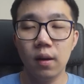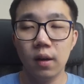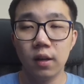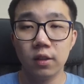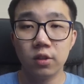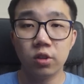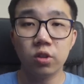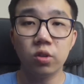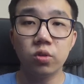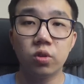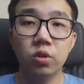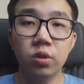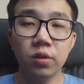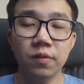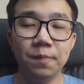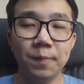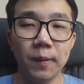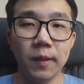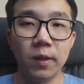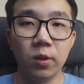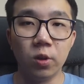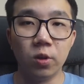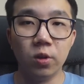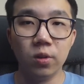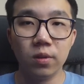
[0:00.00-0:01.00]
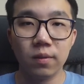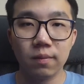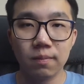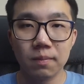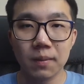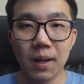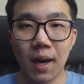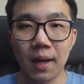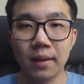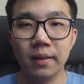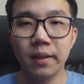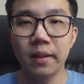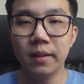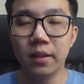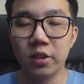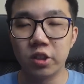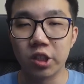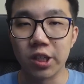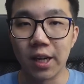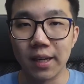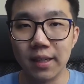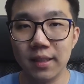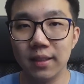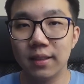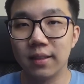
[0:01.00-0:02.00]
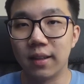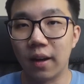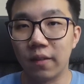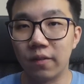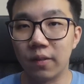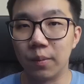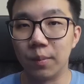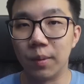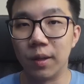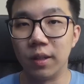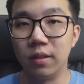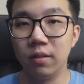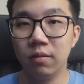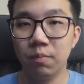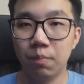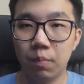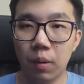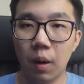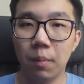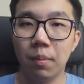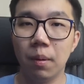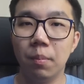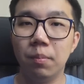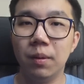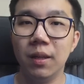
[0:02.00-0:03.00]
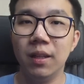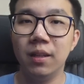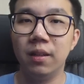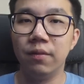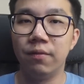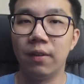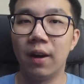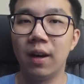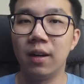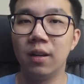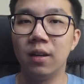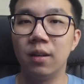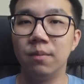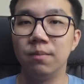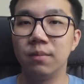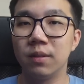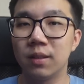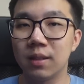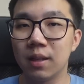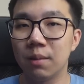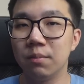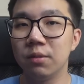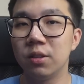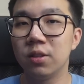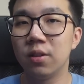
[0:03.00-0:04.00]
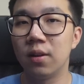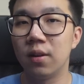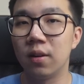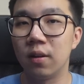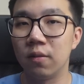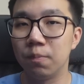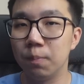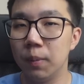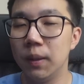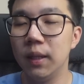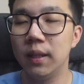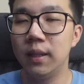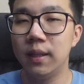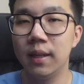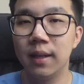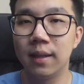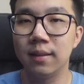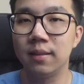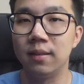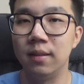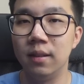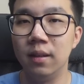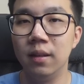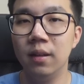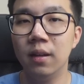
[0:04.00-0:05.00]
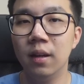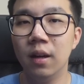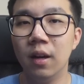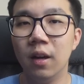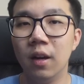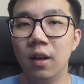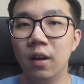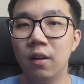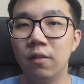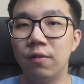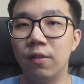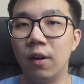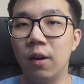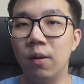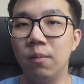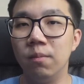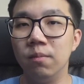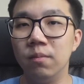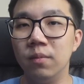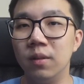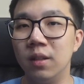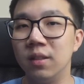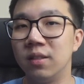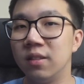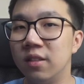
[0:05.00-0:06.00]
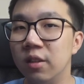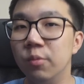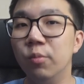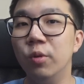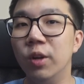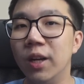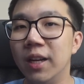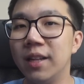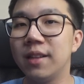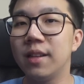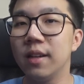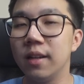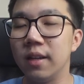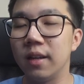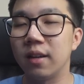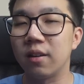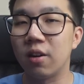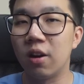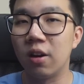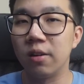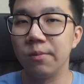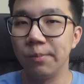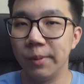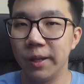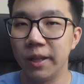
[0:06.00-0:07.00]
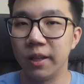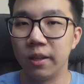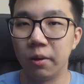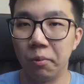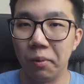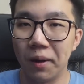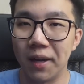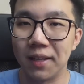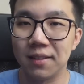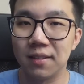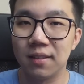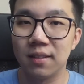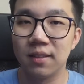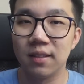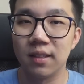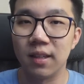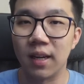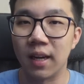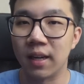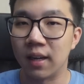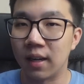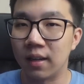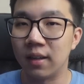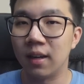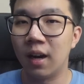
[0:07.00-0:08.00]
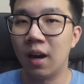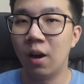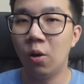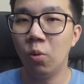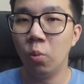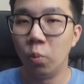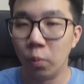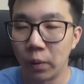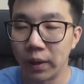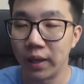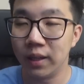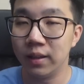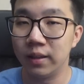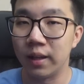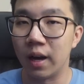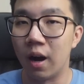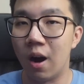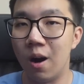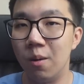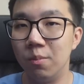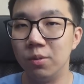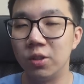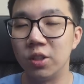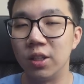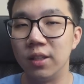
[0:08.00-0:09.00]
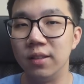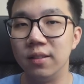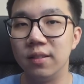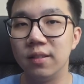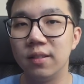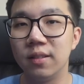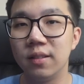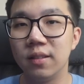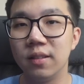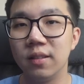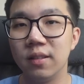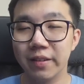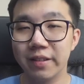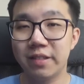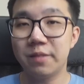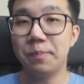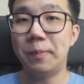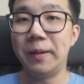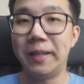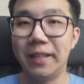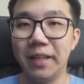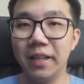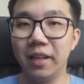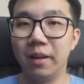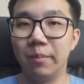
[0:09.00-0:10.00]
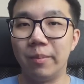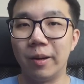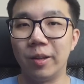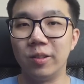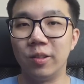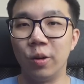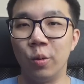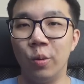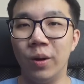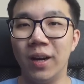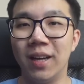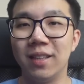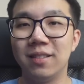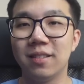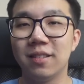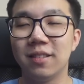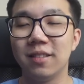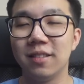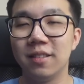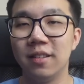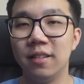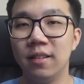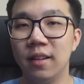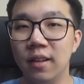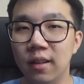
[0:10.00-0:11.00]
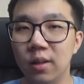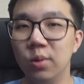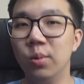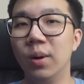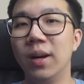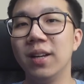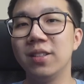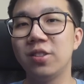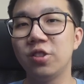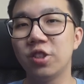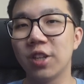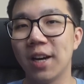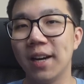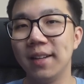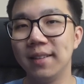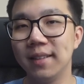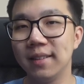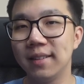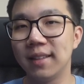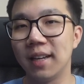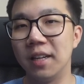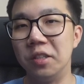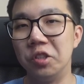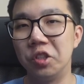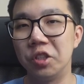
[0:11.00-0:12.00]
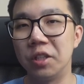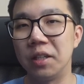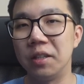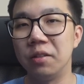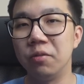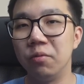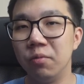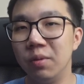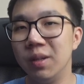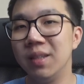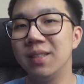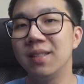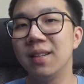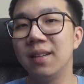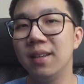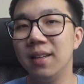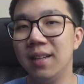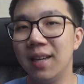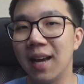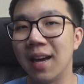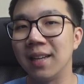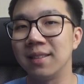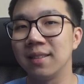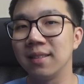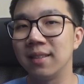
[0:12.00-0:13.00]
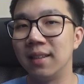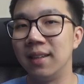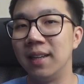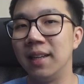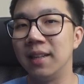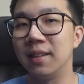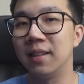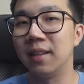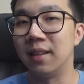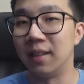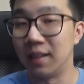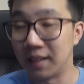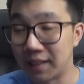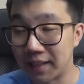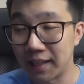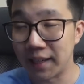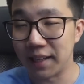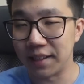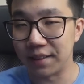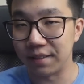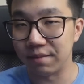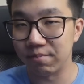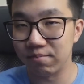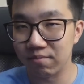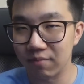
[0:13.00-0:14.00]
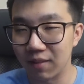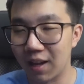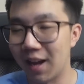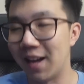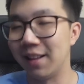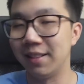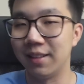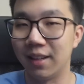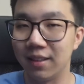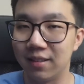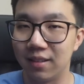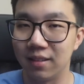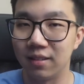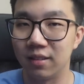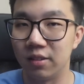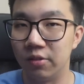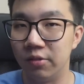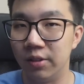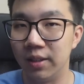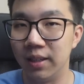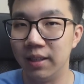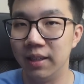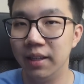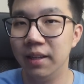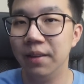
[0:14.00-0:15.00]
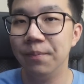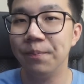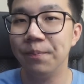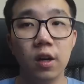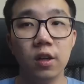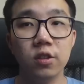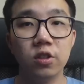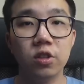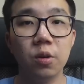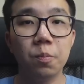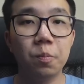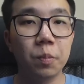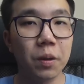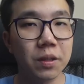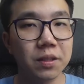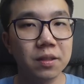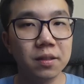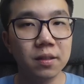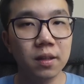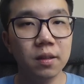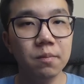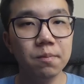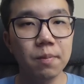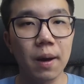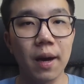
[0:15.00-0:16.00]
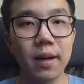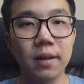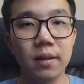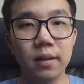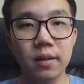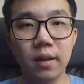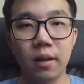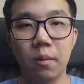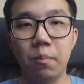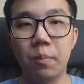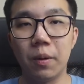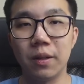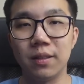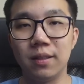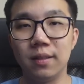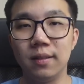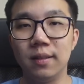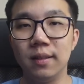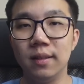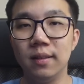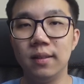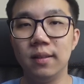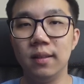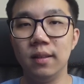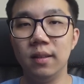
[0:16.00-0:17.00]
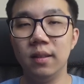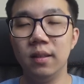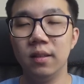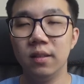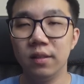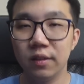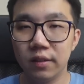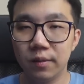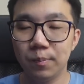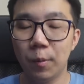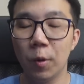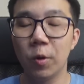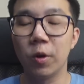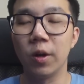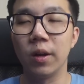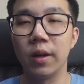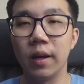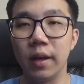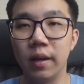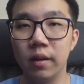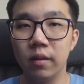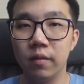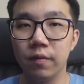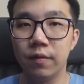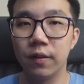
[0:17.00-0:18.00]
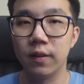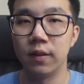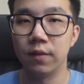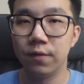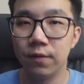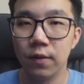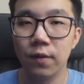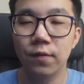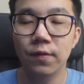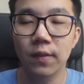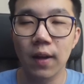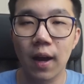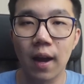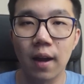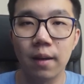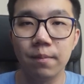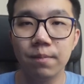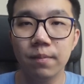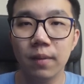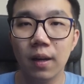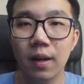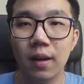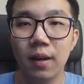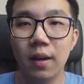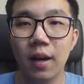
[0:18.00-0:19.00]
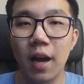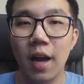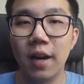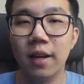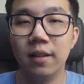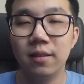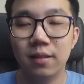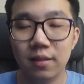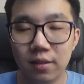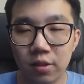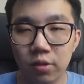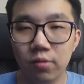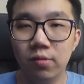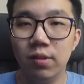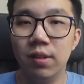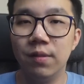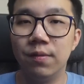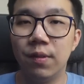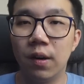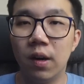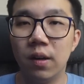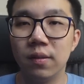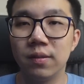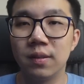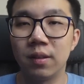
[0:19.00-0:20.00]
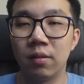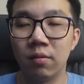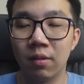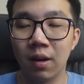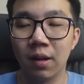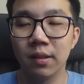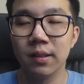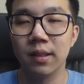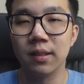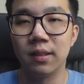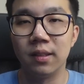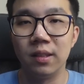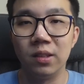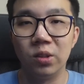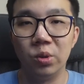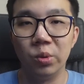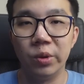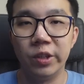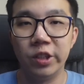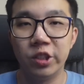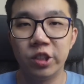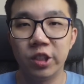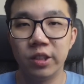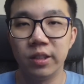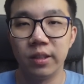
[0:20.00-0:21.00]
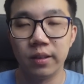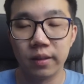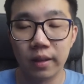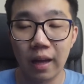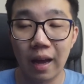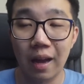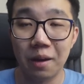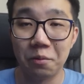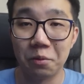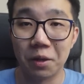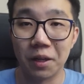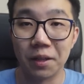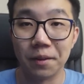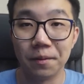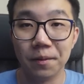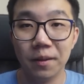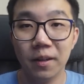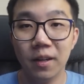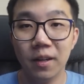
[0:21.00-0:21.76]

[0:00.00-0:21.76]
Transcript: So truth be told, I think the Chinese government probably developed some sort of PTSD from the stimulated economy in the West and are now weighing their options. Speaking about the West, the US-China tension recently escalated again, unnecessarily. So President Biden and President Xi spoke again for the 5th time, and it still revolves around the situation in Taiwan.